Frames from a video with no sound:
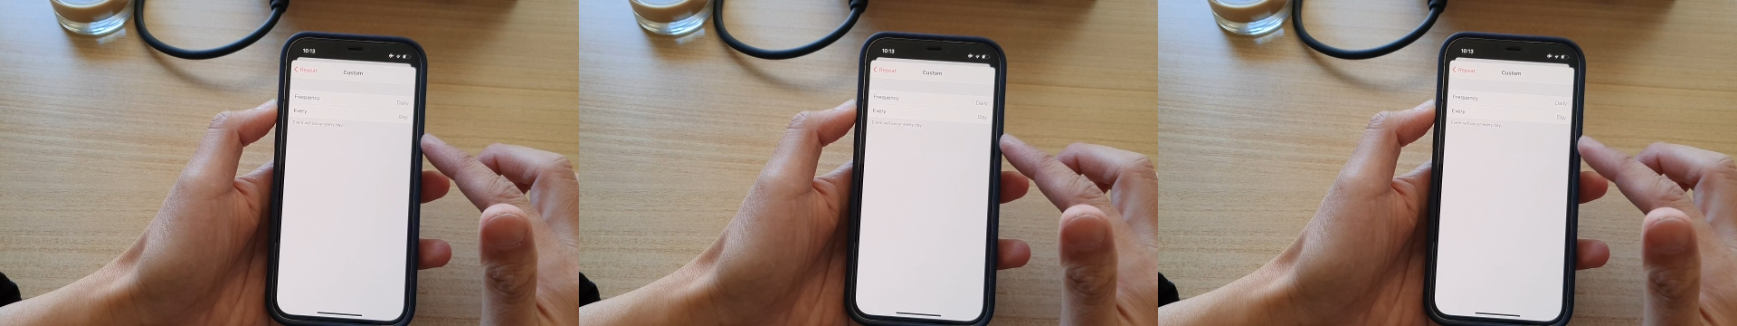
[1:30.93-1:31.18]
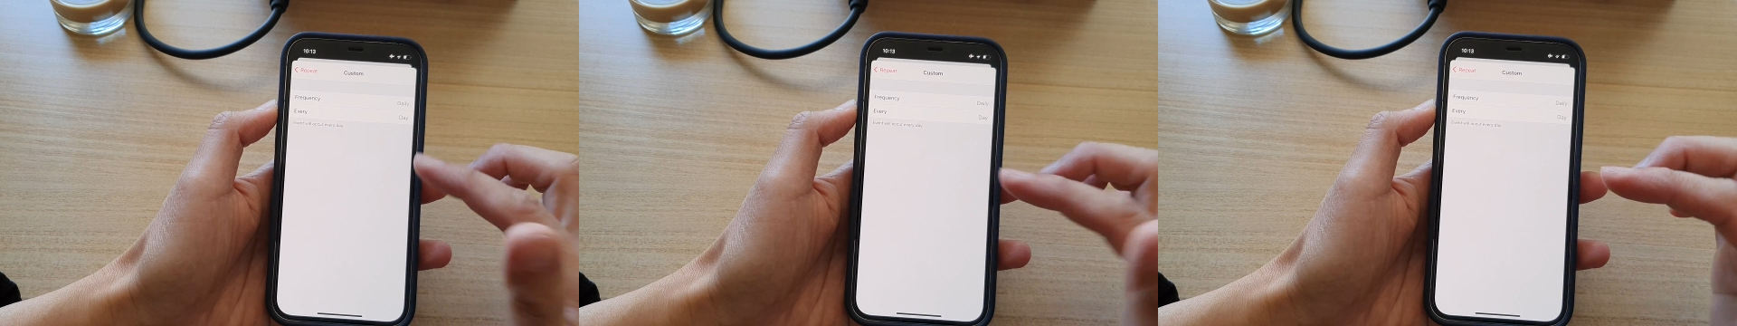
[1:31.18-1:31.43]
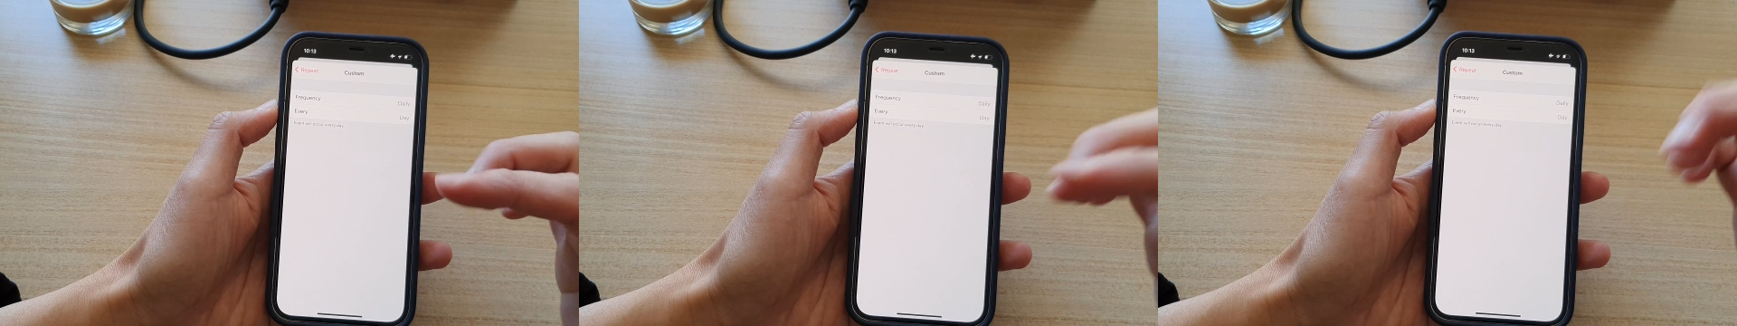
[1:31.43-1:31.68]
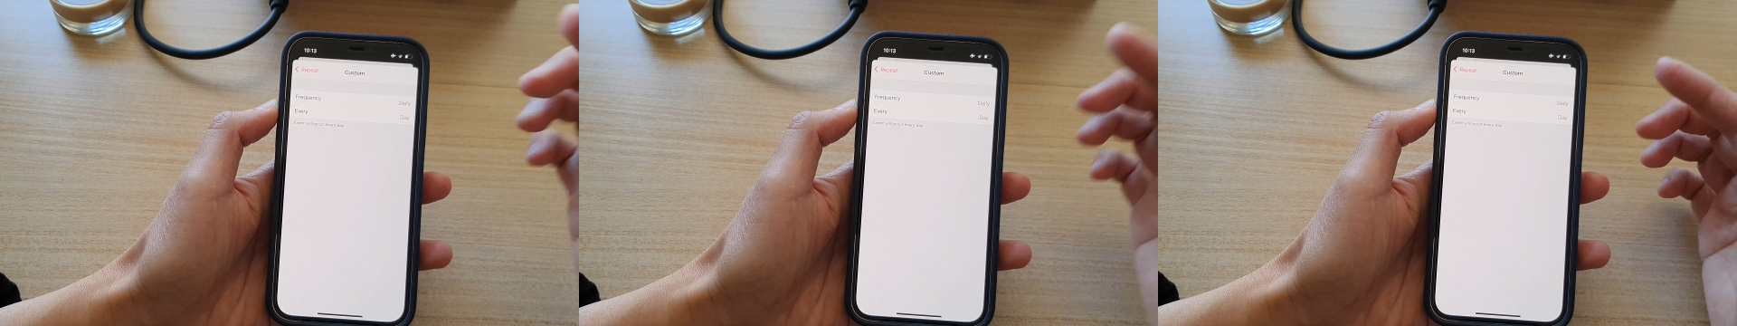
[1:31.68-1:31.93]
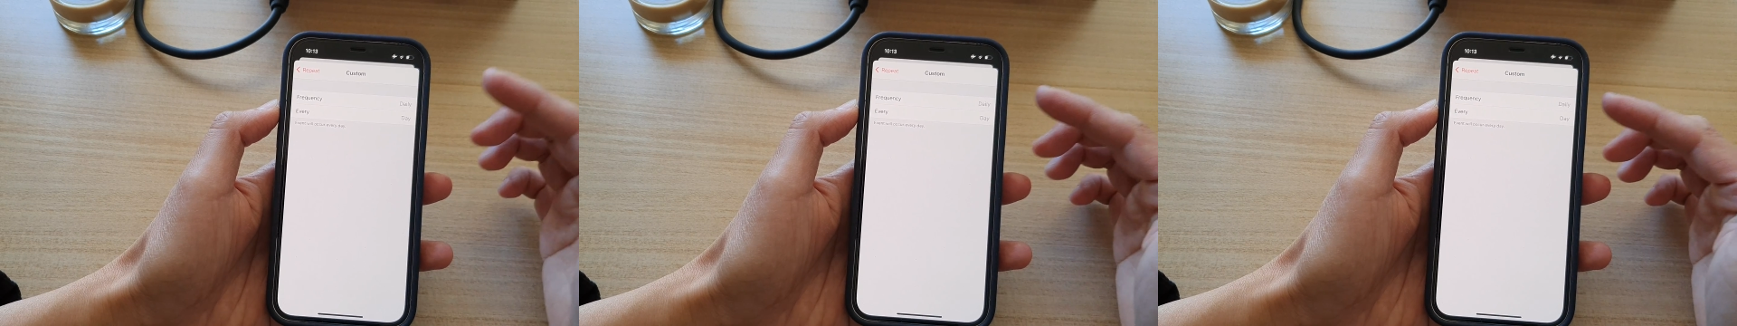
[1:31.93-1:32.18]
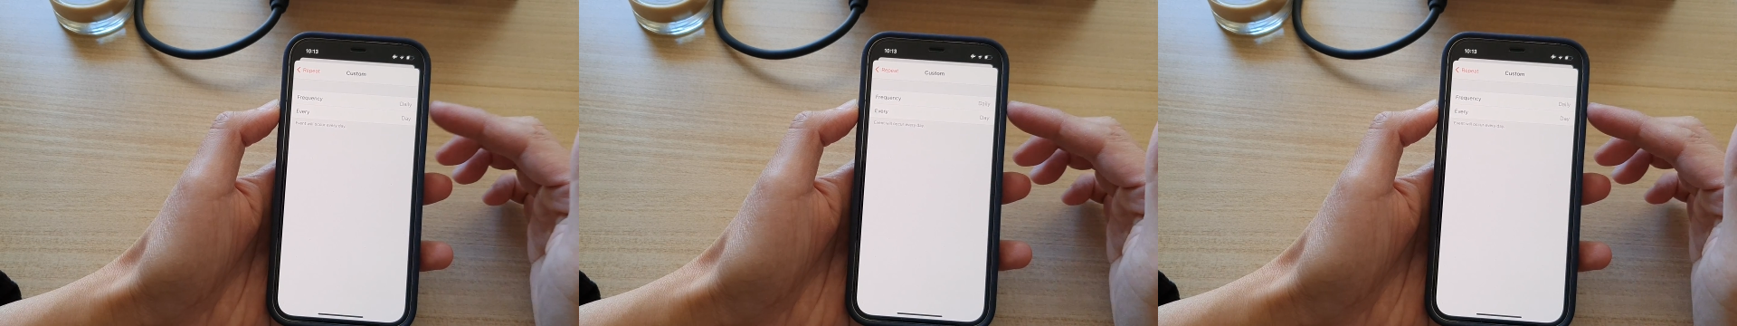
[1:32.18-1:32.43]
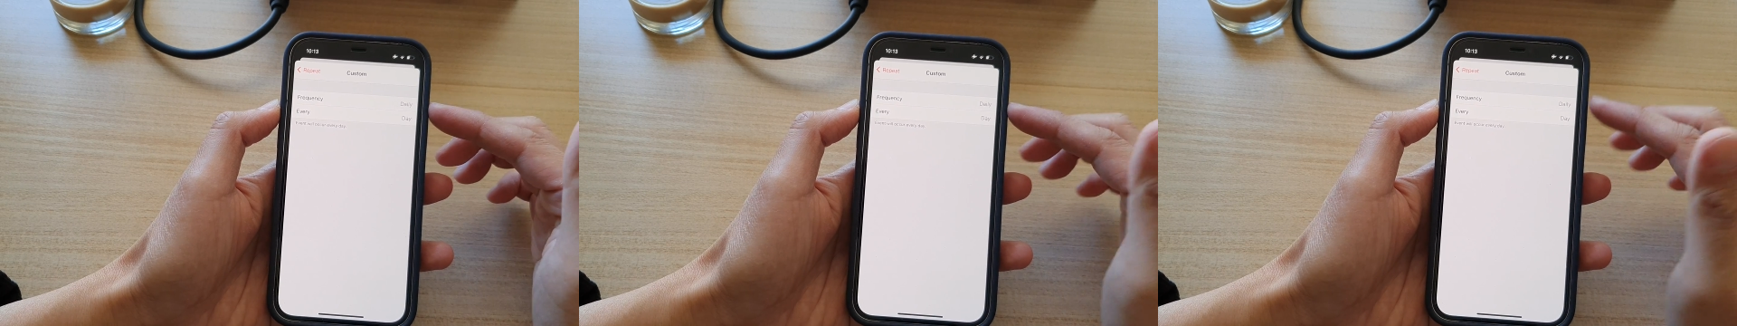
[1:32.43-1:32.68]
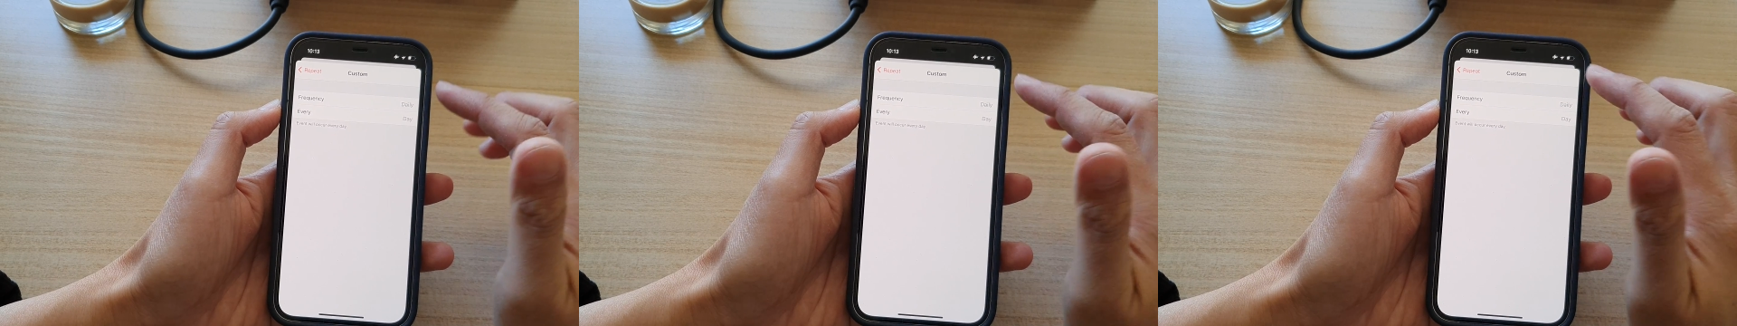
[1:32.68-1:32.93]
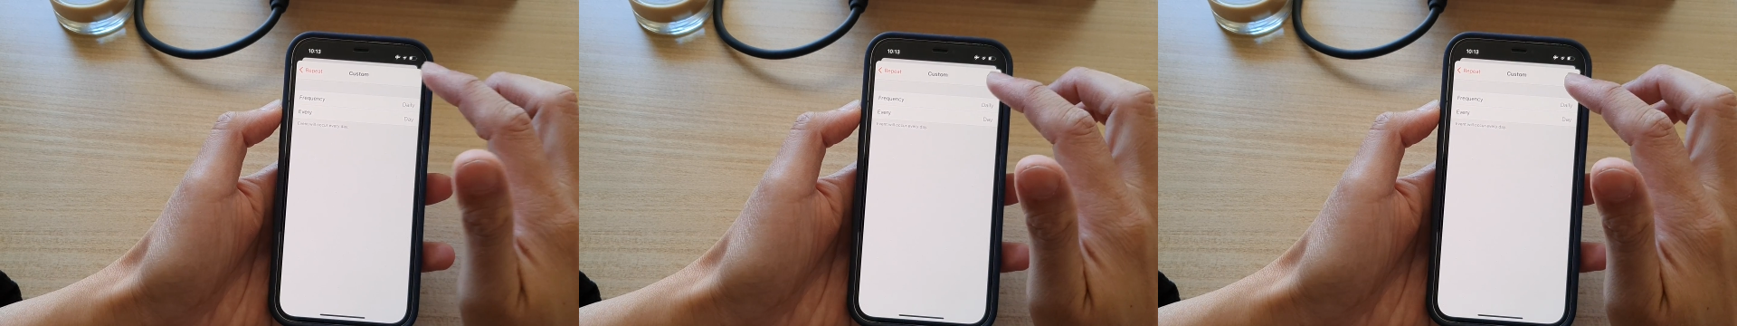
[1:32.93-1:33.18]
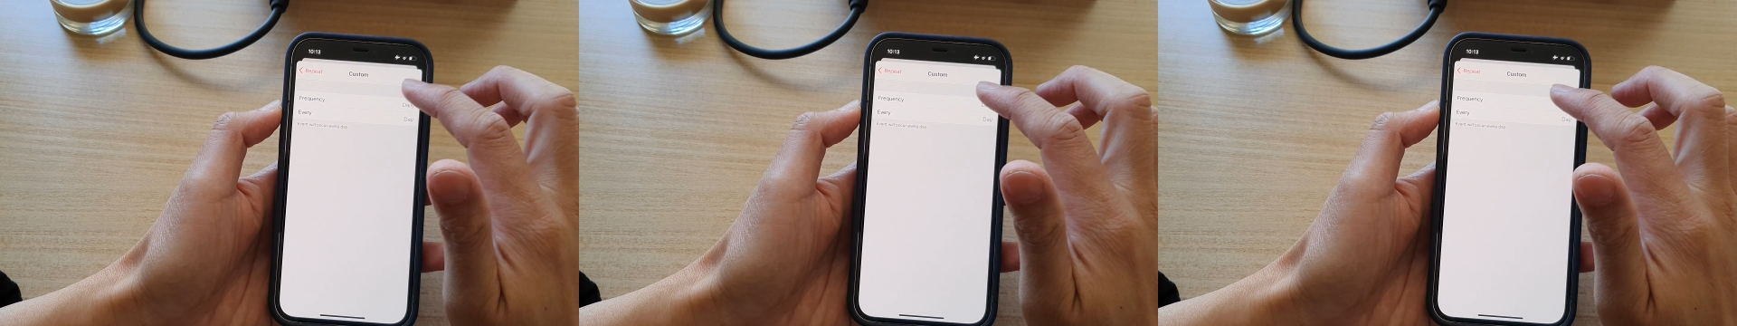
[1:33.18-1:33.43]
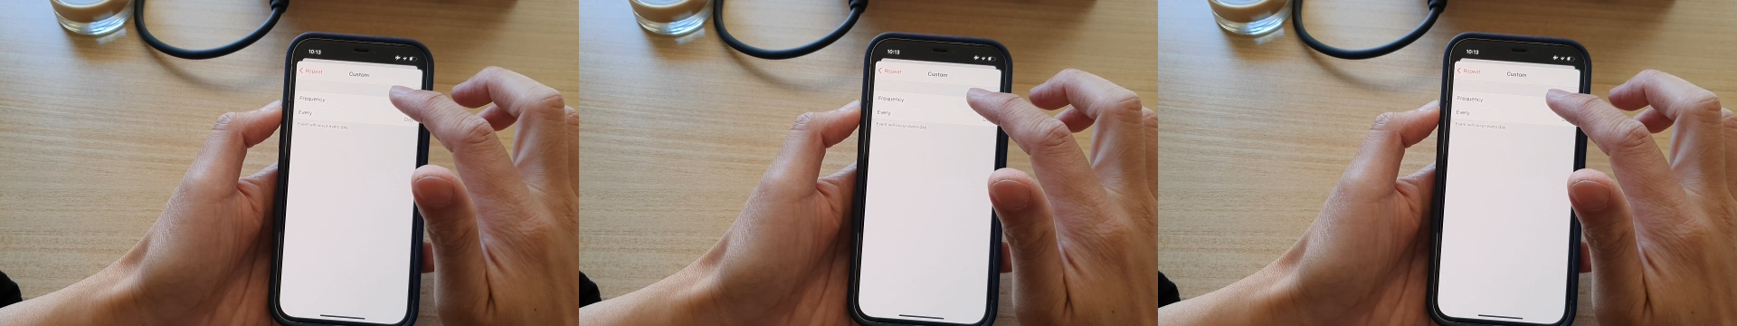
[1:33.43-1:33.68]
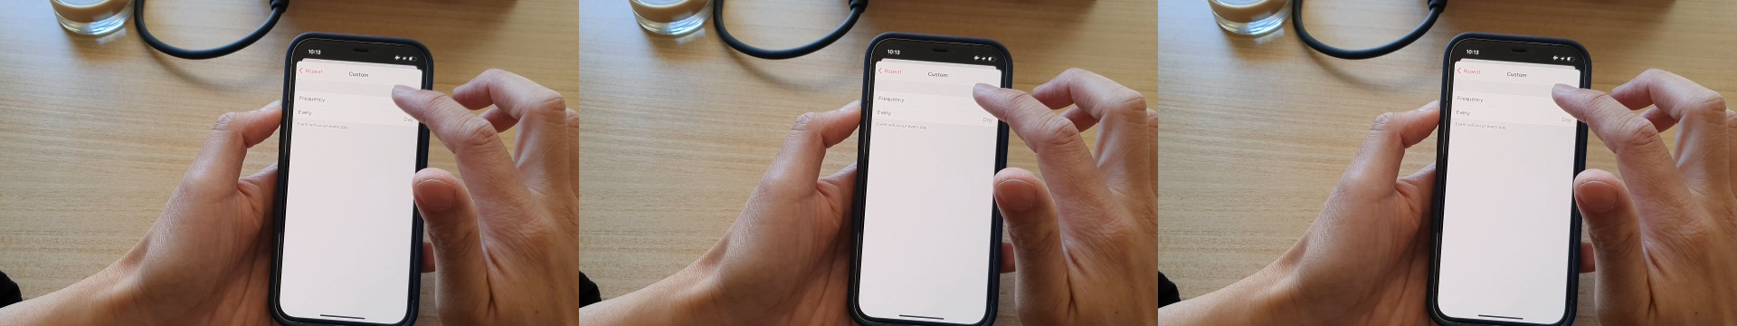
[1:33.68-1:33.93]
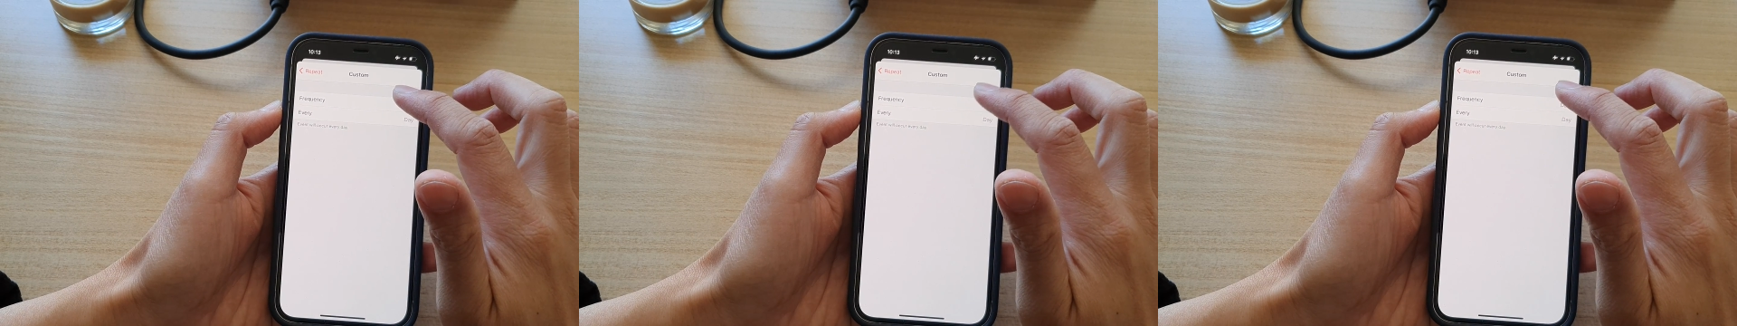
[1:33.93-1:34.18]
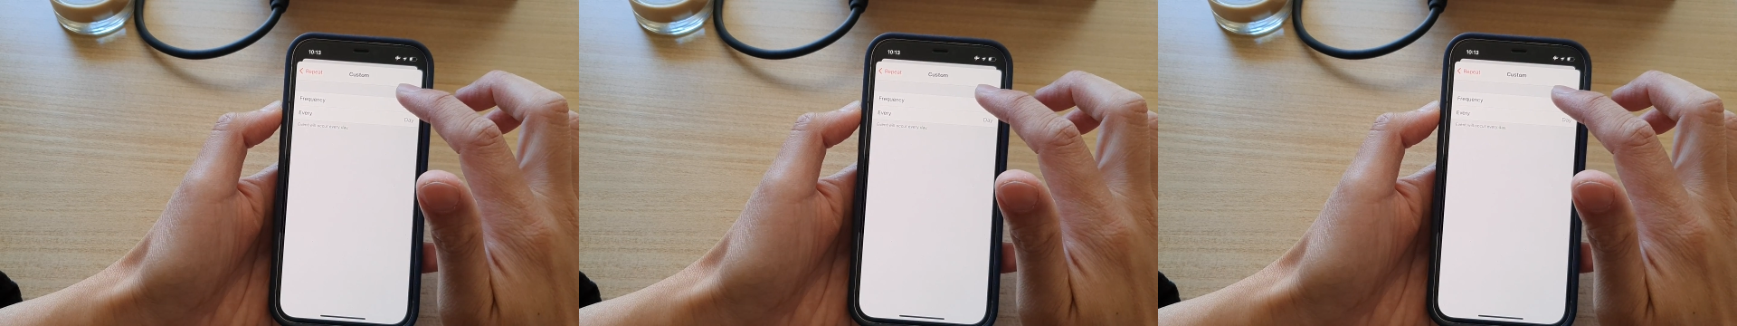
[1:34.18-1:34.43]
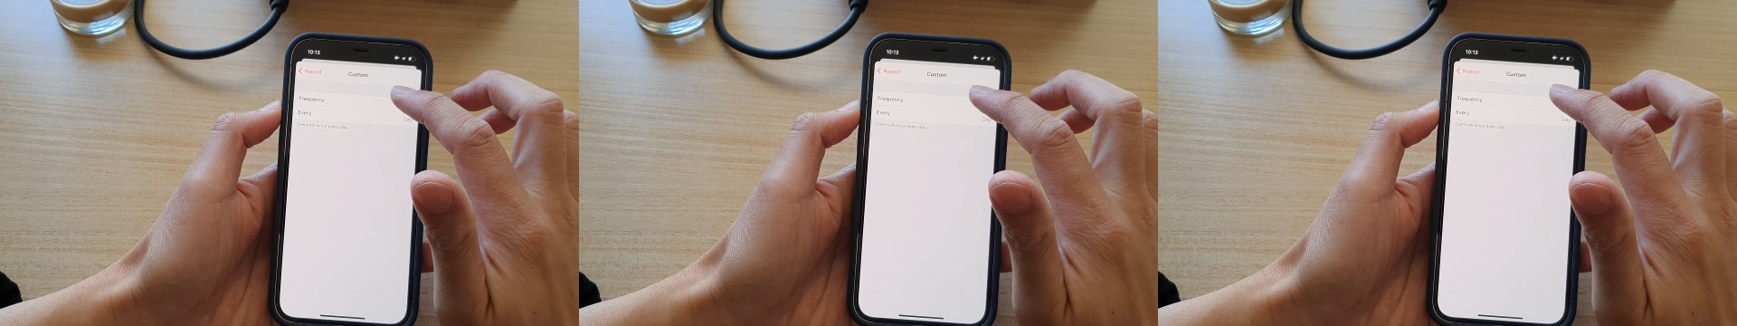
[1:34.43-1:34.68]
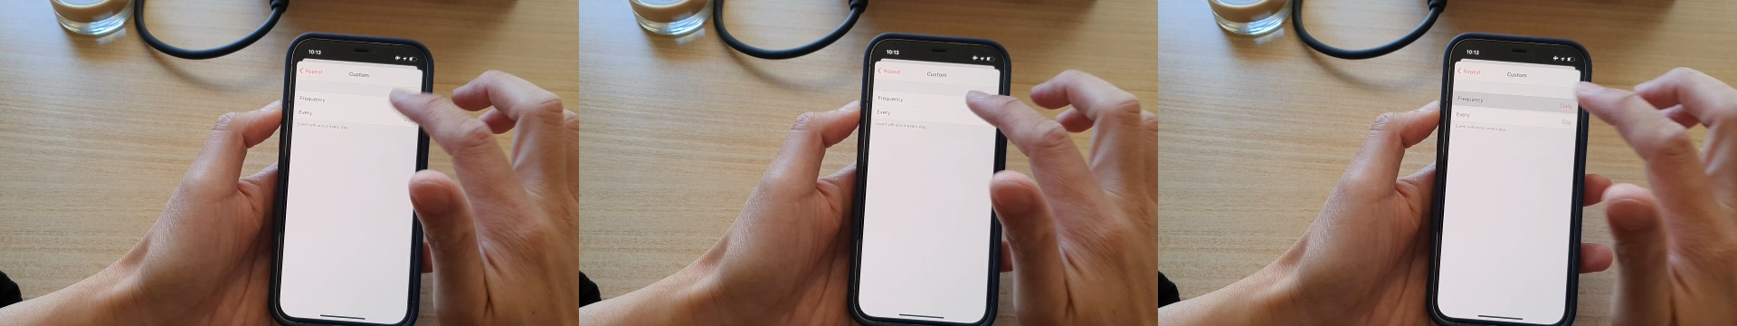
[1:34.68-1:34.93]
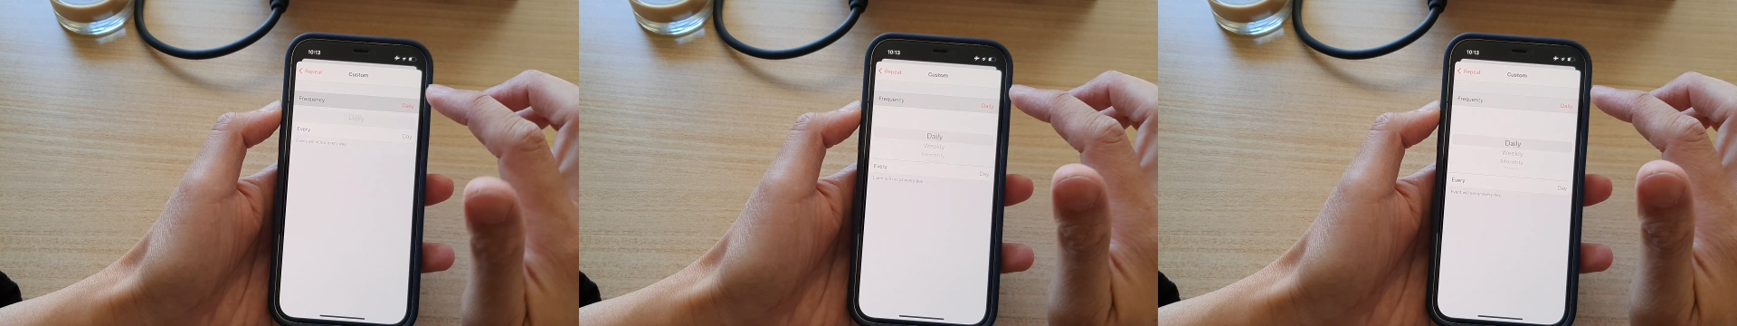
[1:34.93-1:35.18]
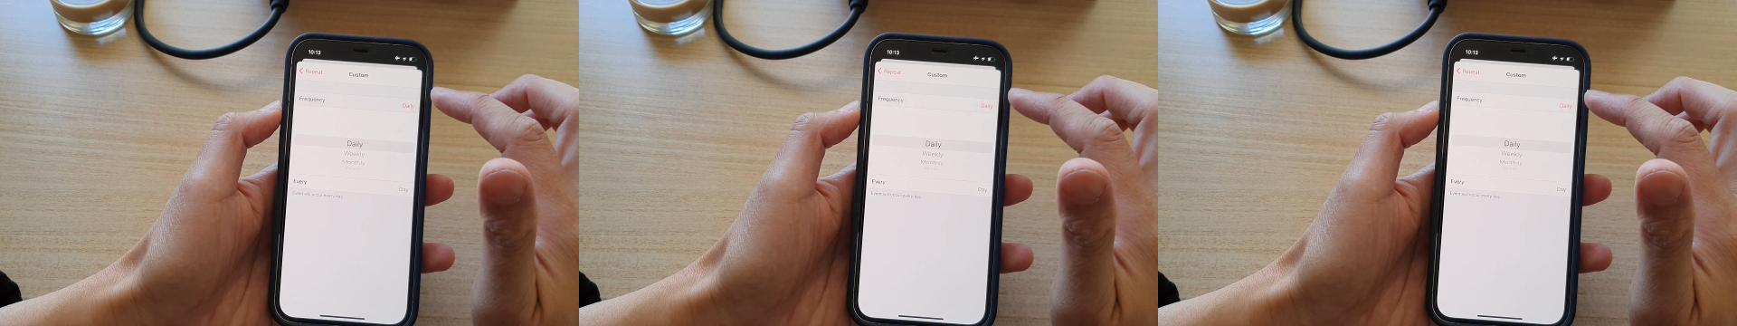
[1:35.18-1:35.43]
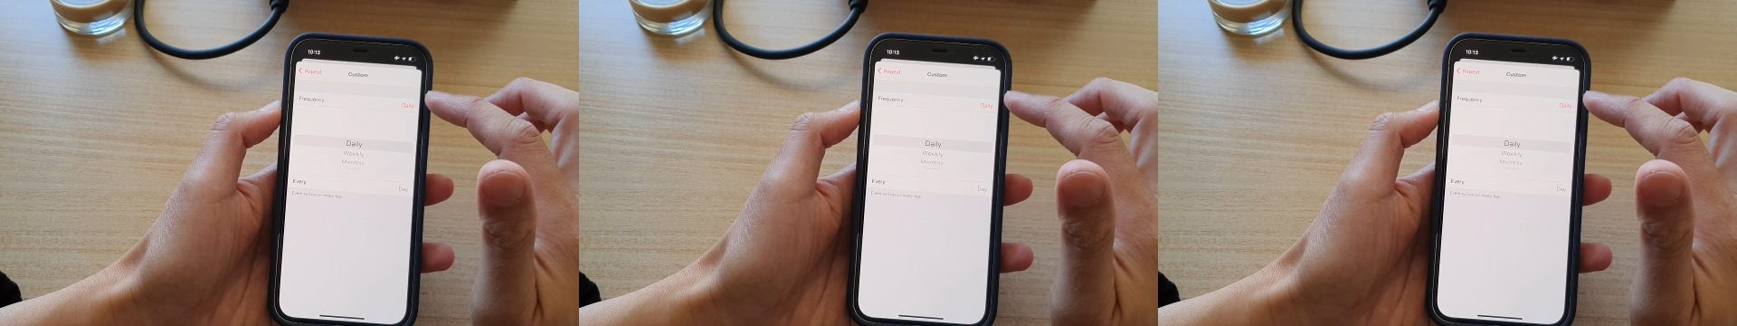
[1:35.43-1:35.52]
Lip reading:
No face is visible, so there are no lips to read.